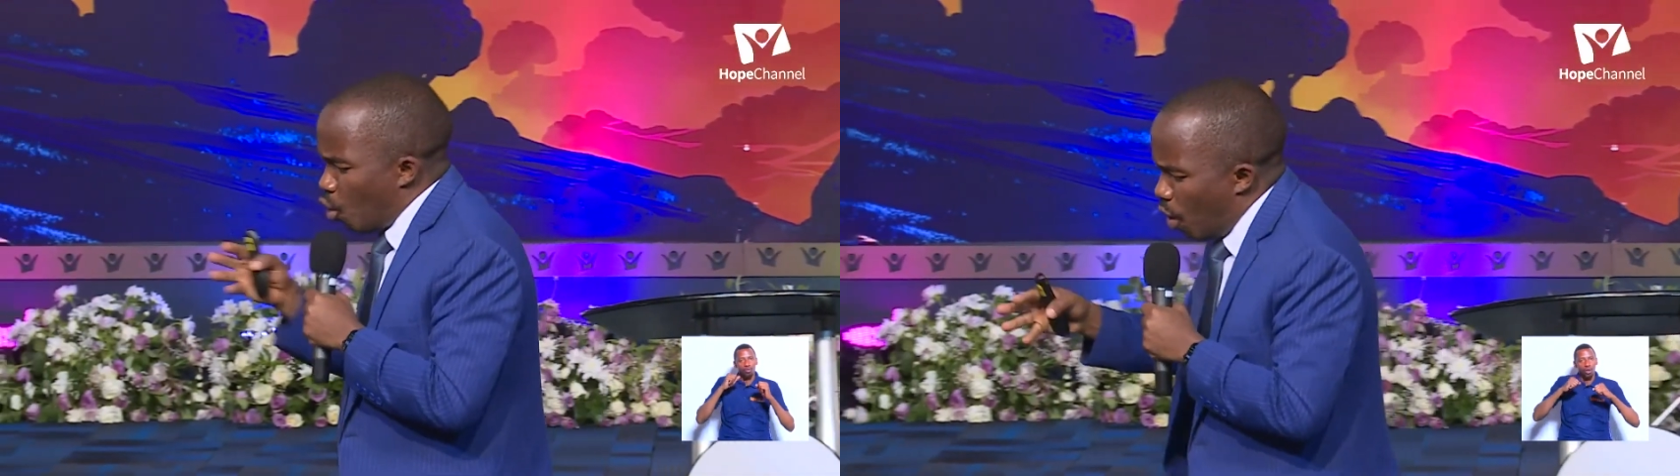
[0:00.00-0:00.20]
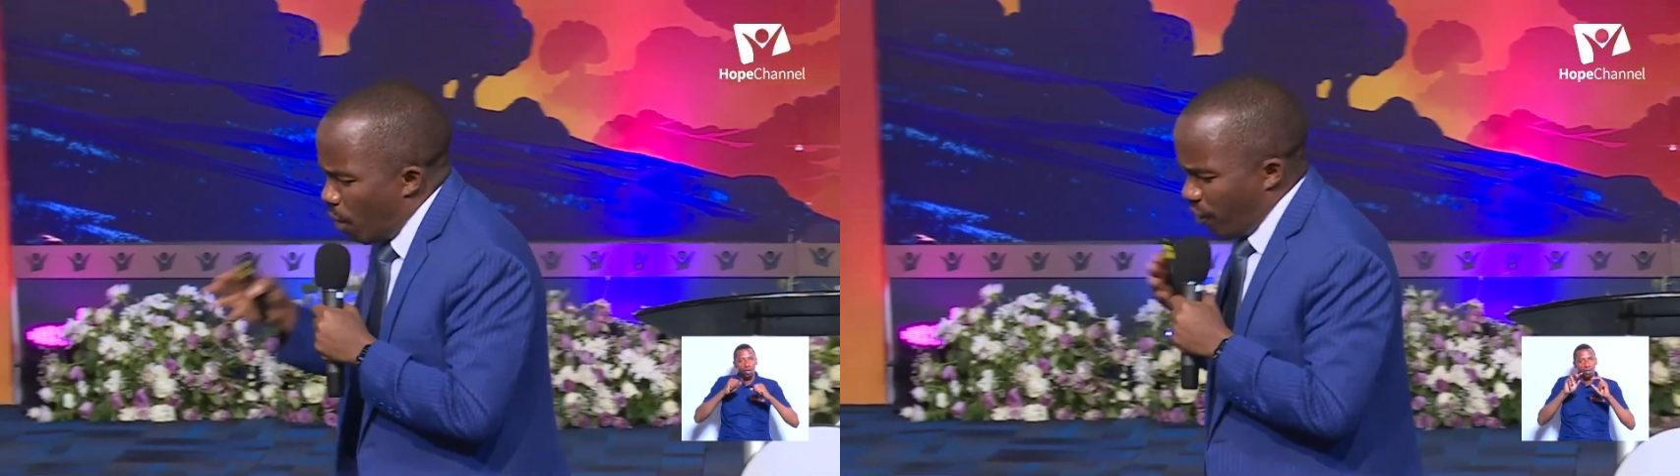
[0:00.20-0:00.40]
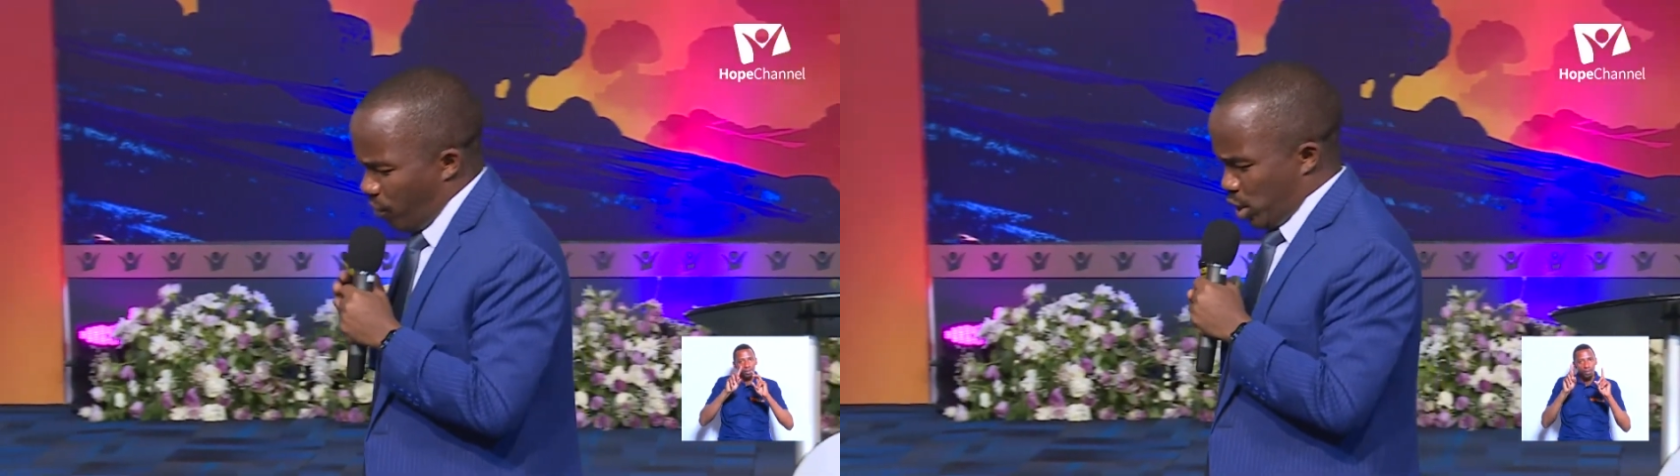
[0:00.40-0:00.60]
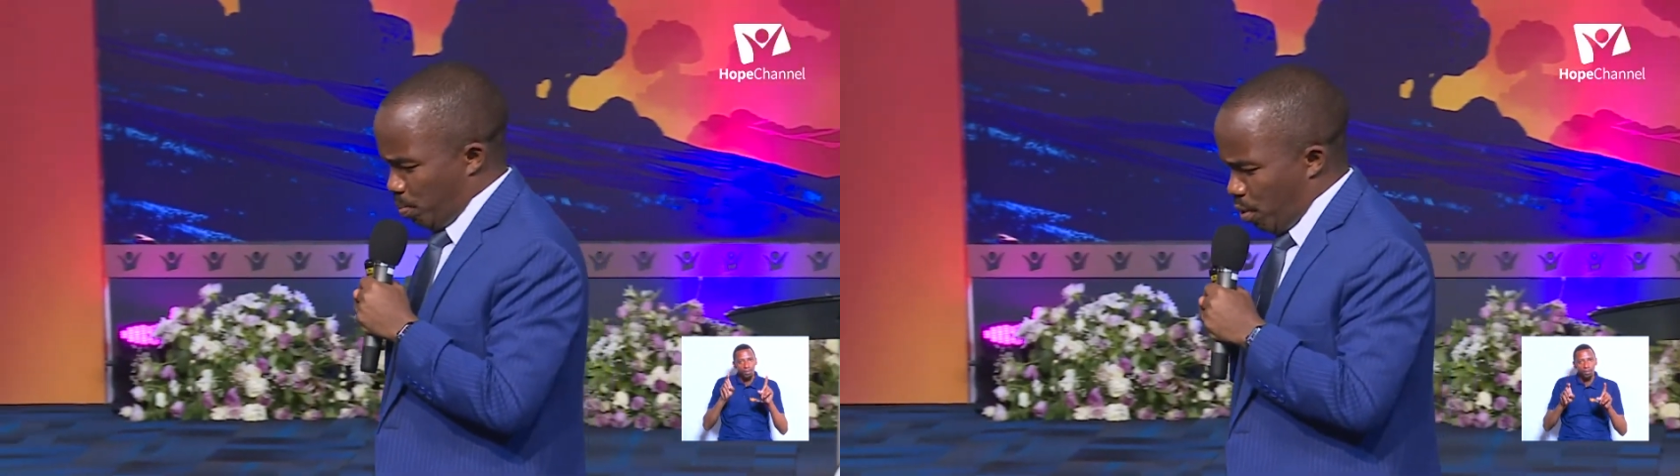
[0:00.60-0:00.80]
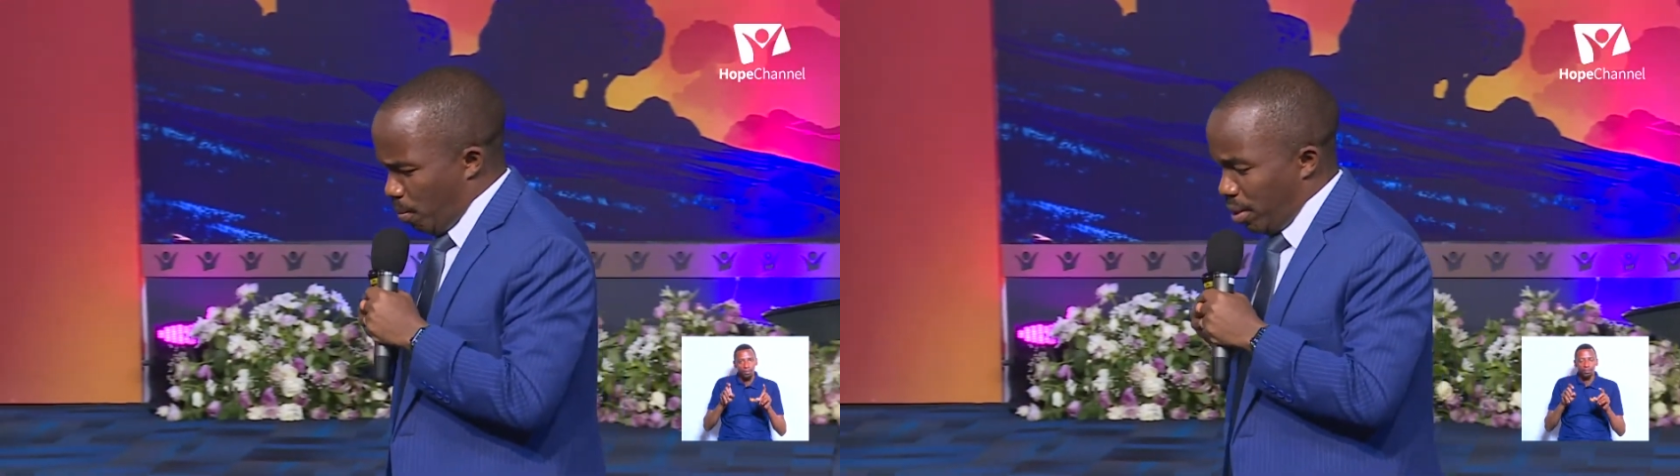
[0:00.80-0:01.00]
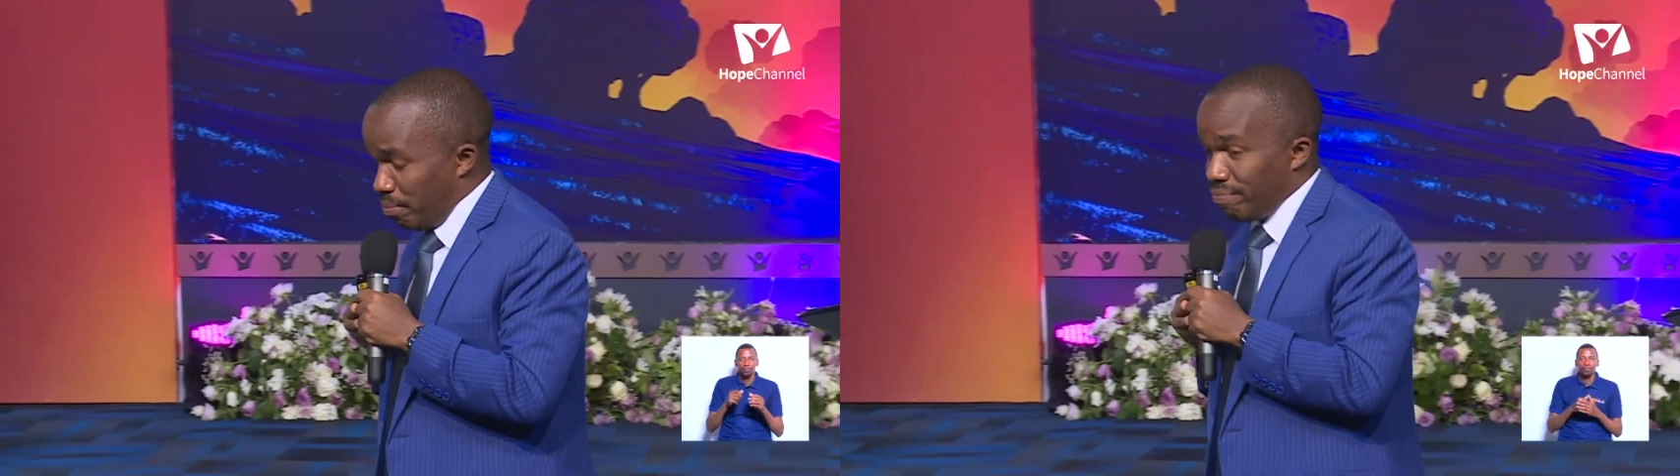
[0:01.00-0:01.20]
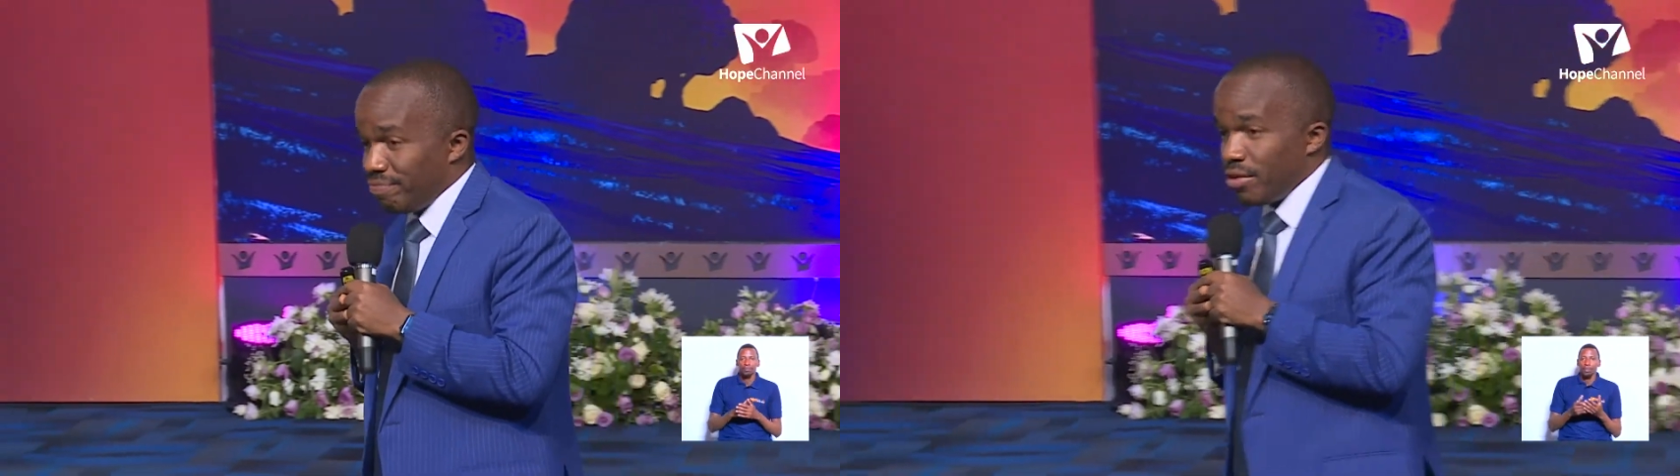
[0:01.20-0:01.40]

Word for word: or your wife has a problem.